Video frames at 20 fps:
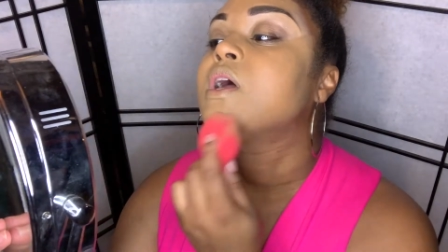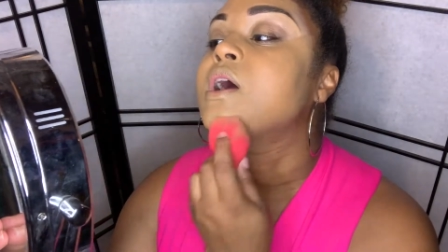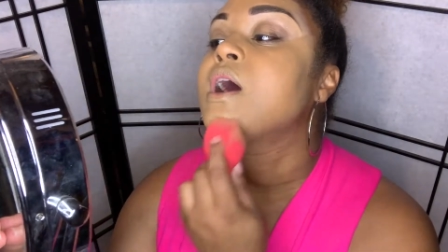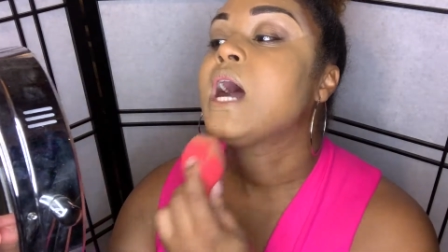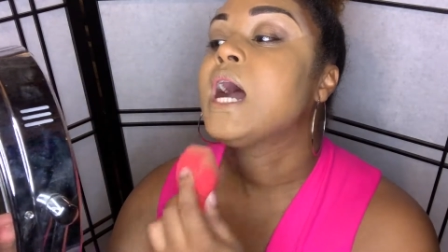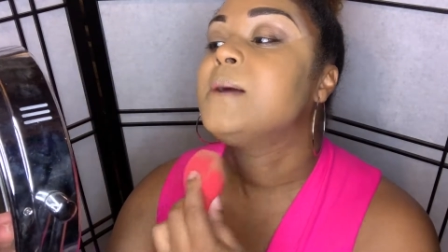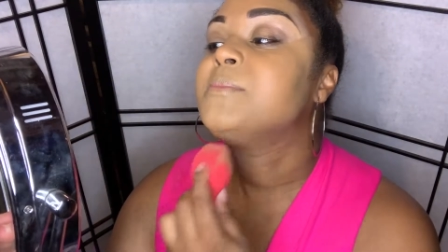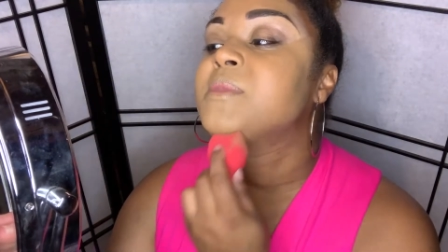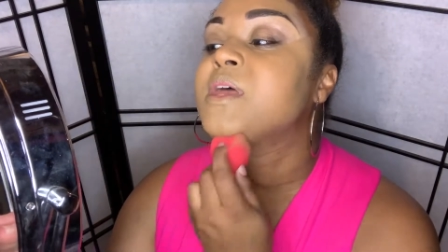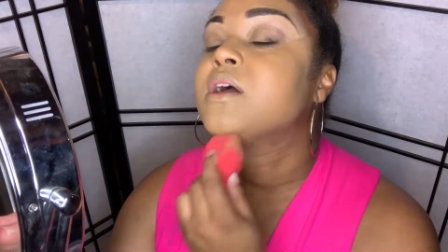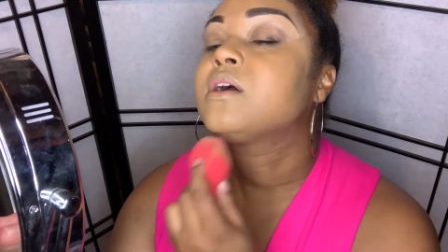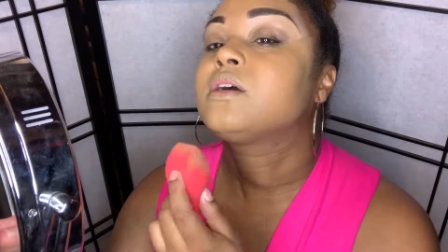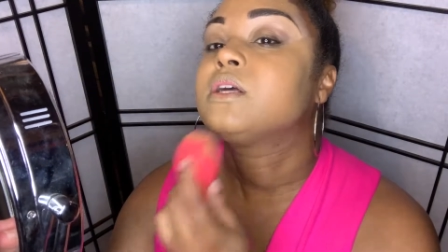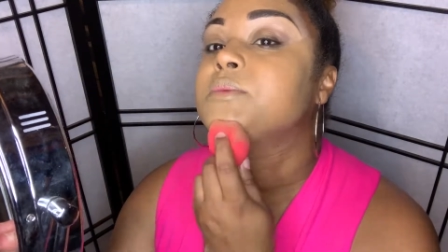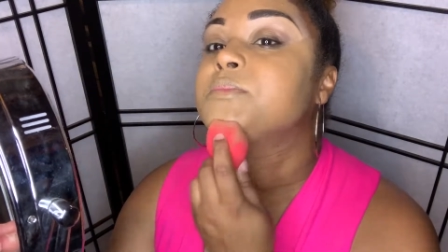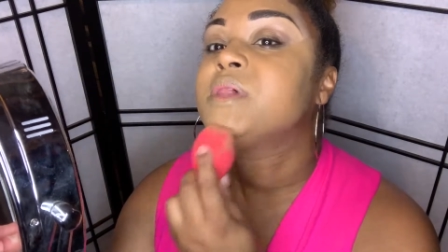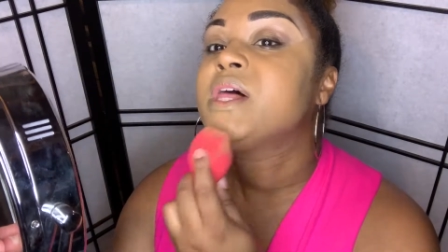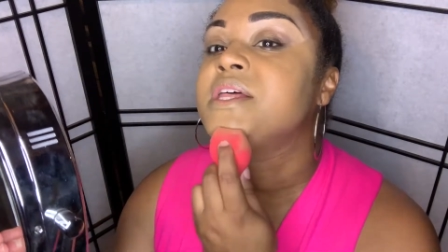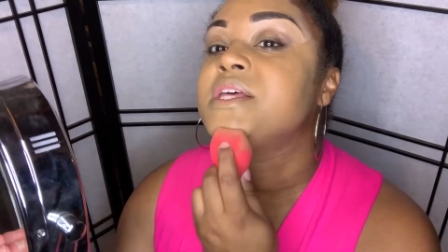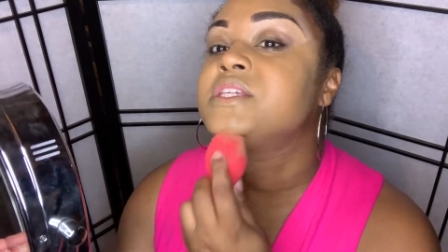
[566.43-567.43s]
I'm not going to
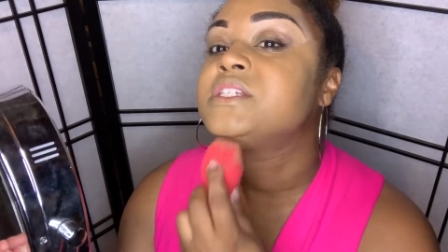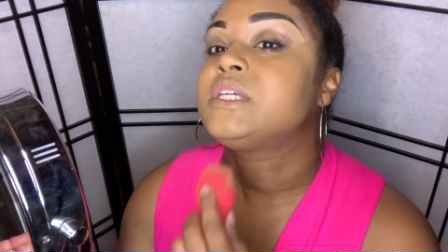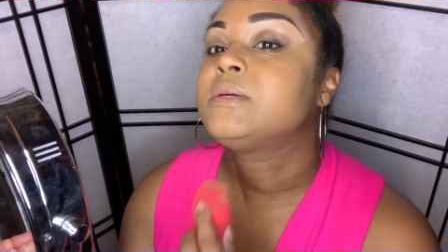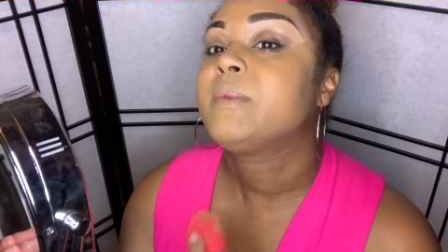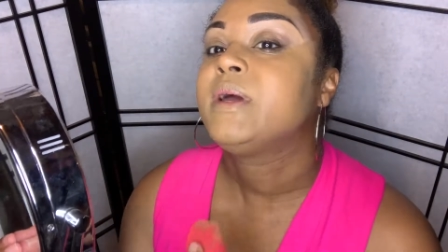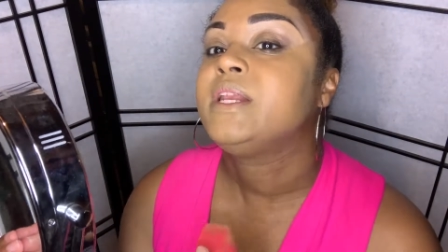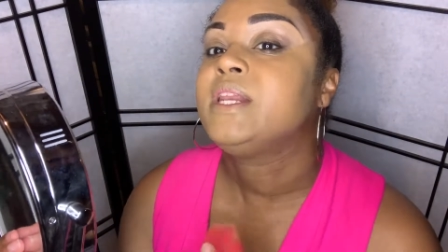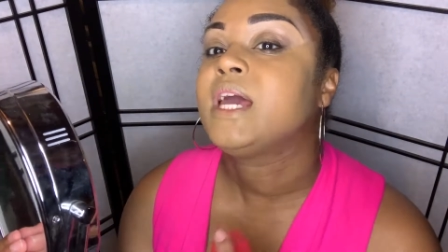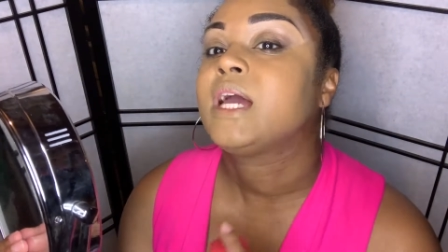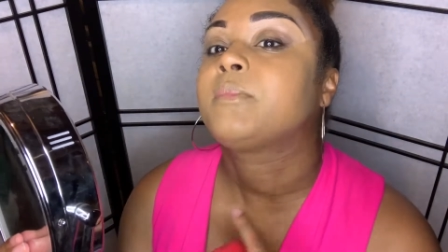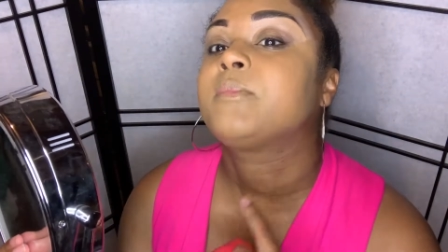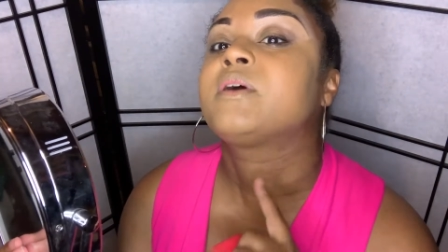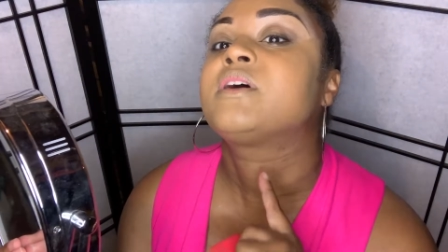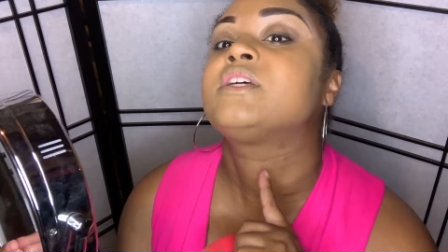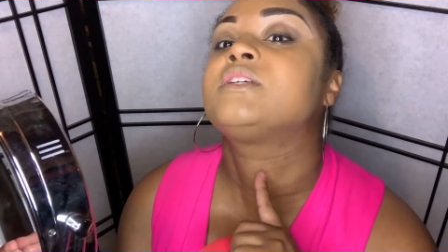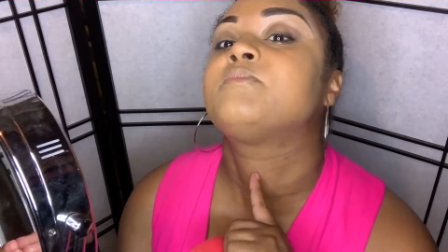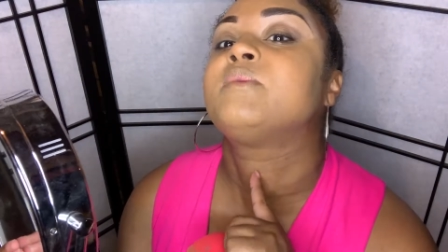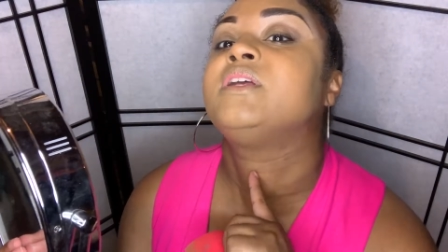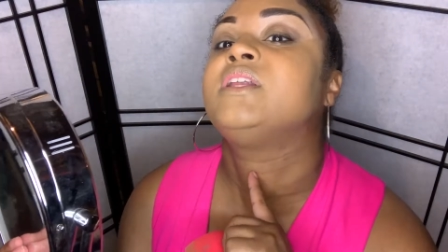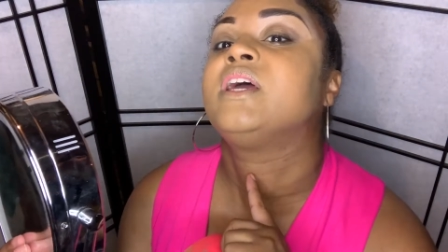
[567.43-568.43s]
apply this to my neck
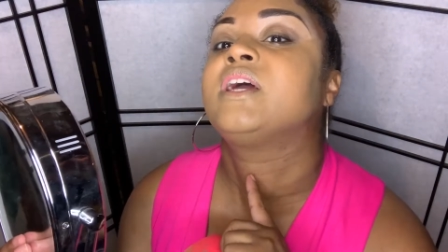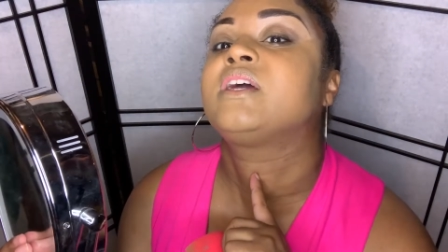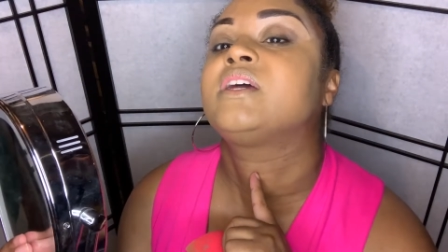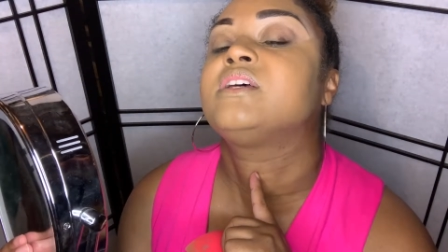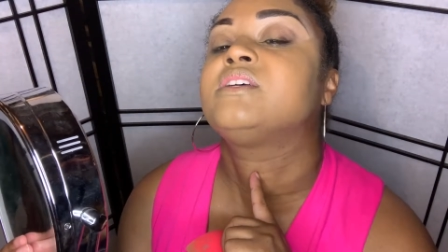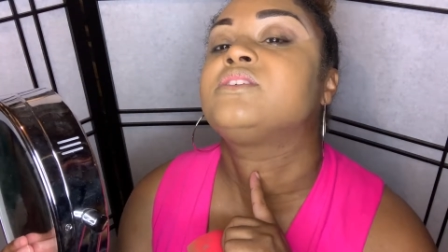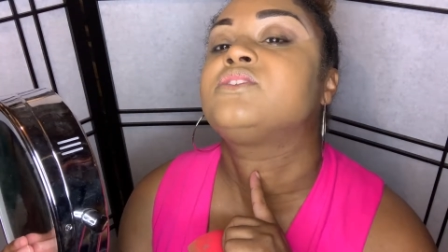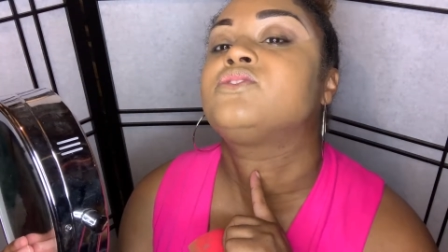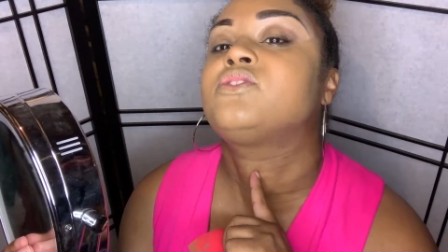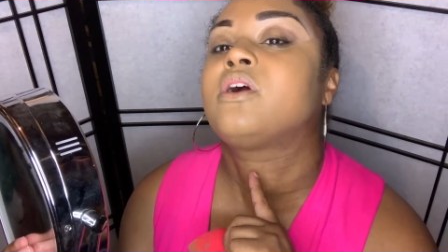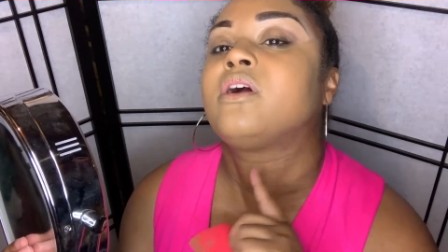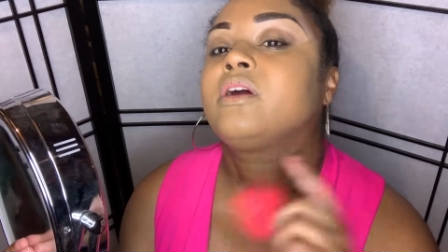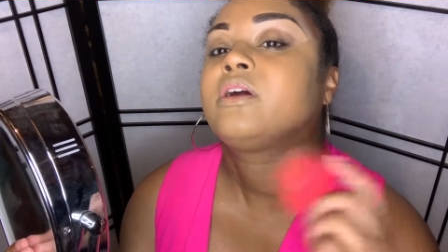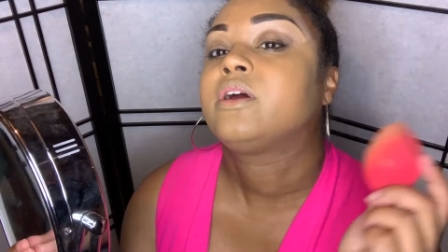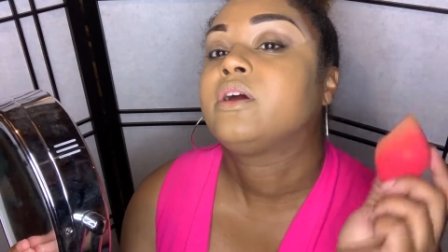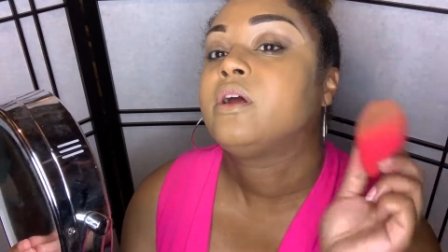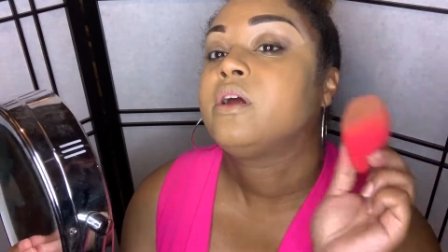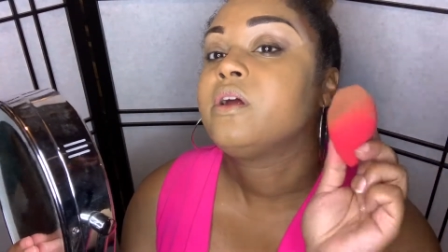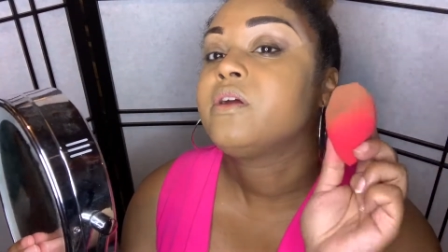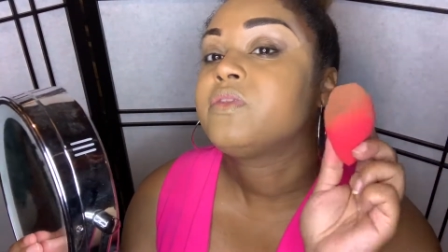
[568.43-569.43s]
because my neck is
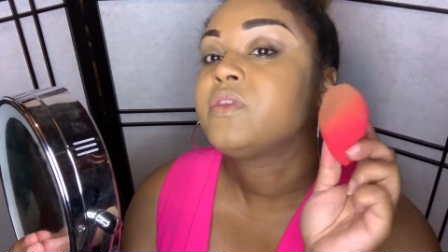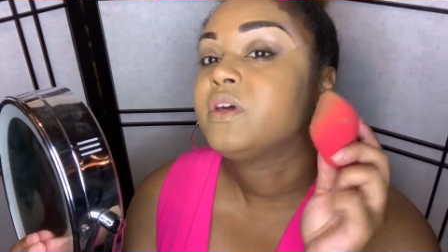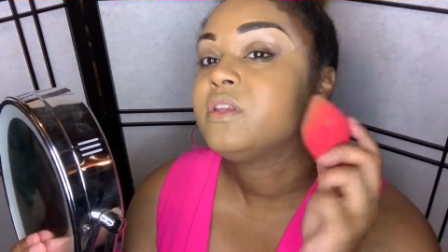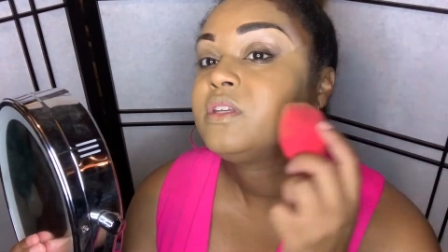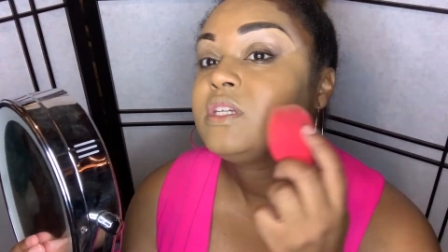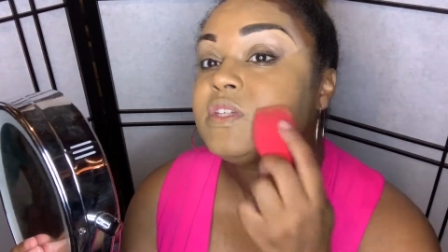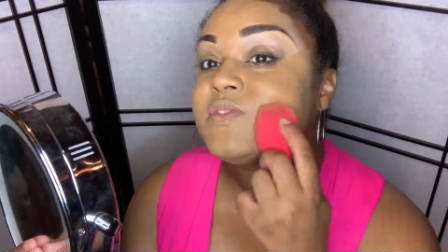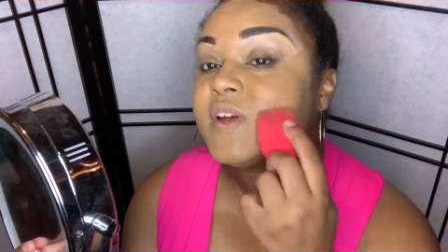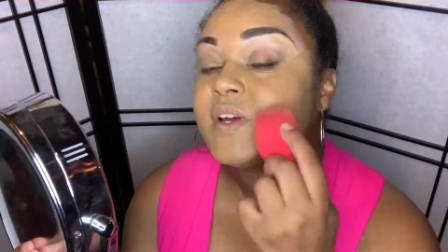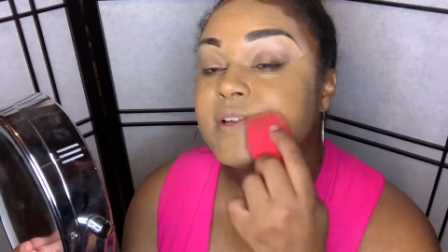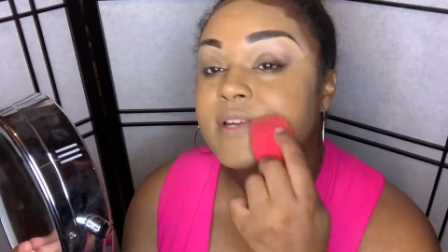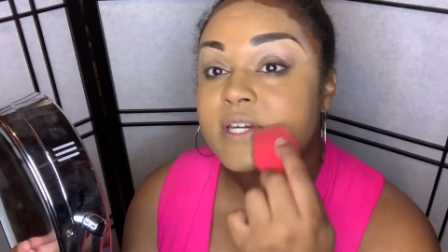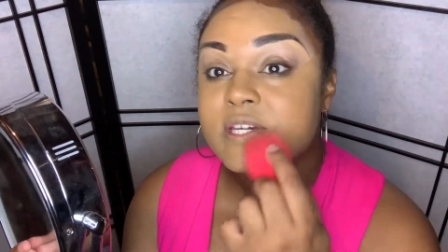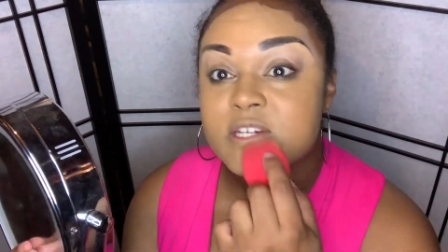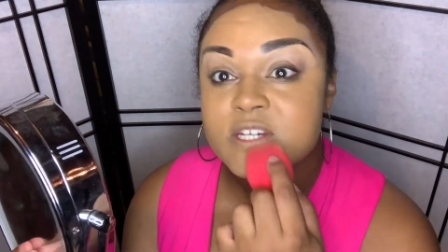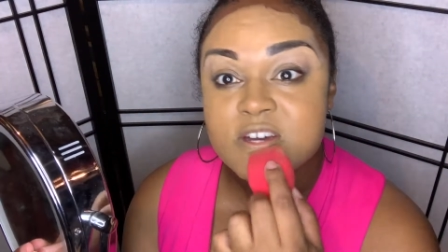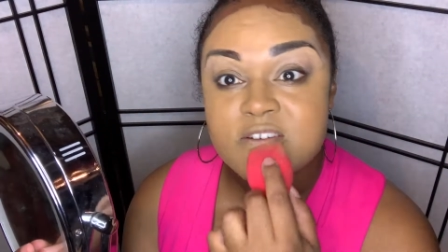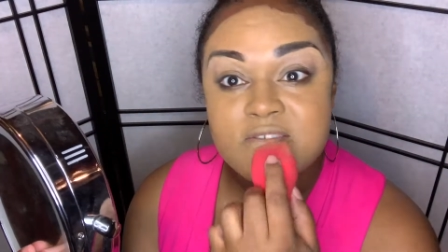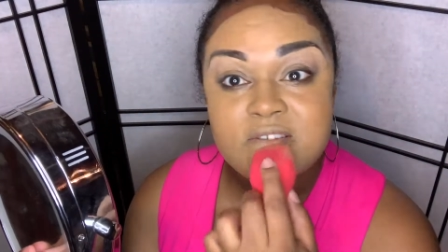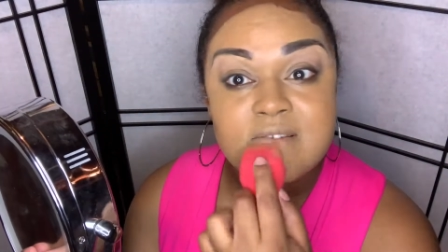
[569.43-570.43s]
darker than this
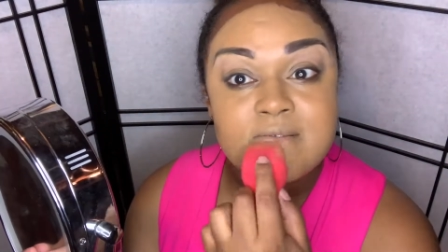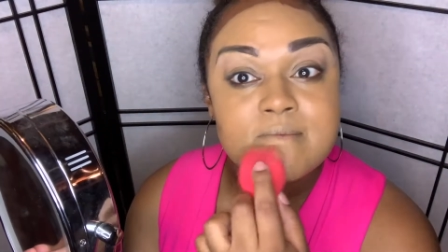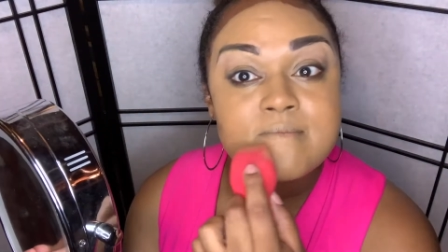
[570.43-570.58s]
foundation.